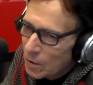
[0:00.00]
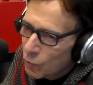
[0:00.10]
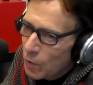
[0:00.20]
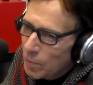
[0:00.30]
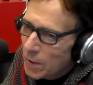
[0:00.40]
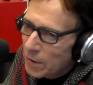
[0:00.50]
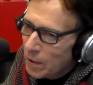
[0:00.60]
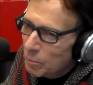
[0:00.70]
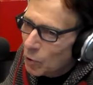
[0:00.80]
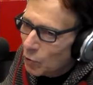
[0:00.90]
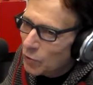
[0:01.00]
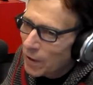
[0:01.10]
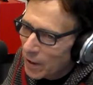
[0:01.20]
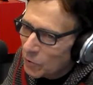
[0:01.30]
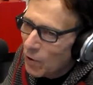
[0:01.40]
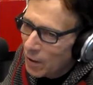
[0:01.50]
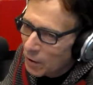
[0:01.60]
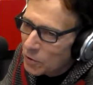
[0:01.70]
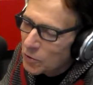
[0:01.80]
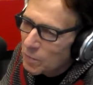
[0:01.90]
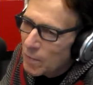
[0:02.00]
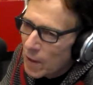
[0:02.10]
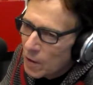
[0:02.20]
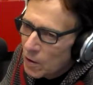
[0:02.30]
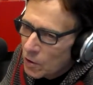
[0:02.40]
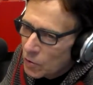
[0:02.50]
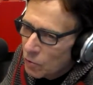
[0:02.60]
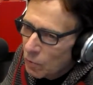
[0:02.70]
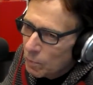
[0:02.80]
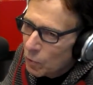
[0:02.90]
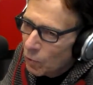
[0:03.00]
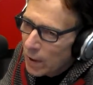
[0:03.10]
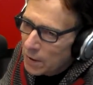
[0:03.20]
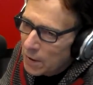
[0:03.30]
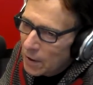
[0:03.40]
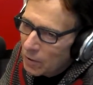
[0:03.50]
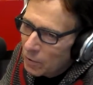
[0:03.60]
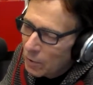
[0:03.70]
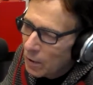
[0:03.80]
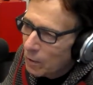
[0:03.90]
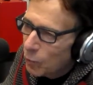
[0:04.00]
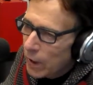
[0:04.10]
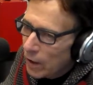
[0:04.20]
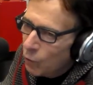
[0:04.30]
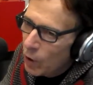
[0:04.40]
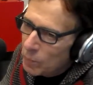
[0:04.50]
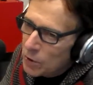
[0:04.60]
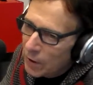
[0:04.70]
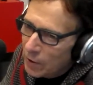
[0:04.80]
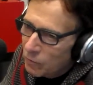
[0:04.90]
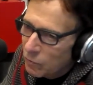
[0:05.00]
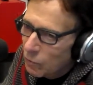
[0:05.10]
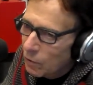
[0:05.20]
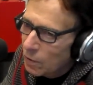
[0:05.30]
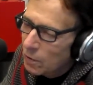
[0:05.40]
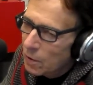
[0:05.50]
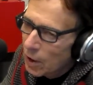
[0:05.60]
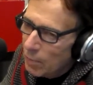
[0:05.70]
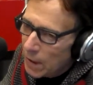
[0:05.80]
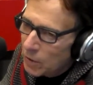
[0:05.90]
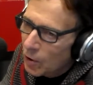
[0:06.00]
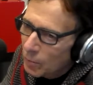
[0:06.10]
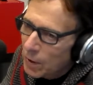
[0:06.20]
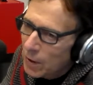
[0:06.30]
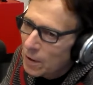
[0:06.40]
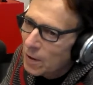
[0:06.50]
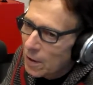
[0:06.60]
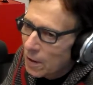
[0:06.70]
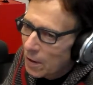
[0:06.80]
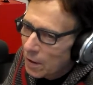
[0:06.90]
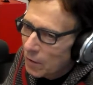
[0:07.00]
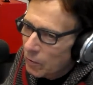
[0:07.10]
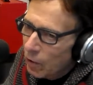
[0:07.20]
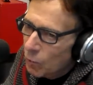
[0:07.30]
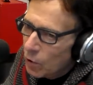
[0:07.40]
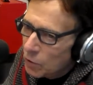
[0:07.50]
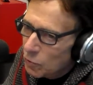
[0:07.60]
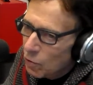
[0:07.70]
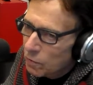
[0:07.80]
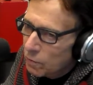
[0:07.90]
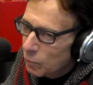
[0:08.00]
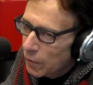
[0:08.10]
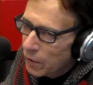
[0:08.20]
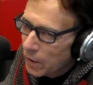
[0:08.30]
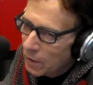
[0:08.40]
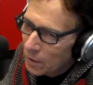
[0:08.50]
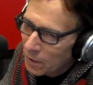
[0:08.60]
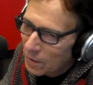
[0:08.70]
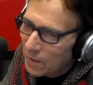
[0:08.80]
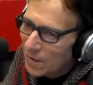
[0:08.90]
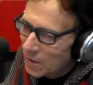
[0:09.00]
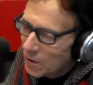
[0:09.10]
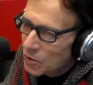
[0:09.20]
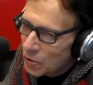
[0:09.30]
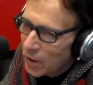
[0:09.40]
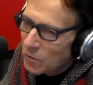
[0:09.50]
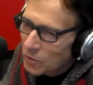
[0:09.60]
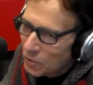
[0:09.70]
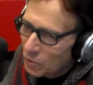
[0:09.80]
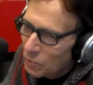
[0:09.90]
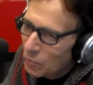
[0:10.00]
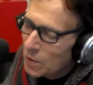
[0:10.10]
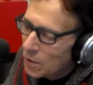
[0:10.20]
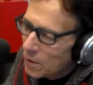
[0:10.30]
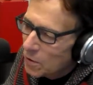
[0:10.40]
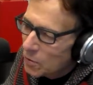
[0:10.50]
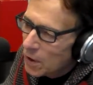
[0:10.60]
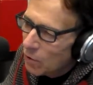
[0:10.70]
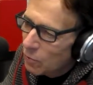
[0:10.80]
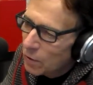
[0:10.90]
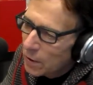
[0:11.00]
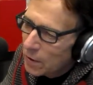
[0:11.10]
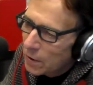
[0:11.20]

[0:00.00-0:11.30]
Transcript: equipment that builds electronics. So I put all that together, and we had a website for our main company. And there I was off with a site to sell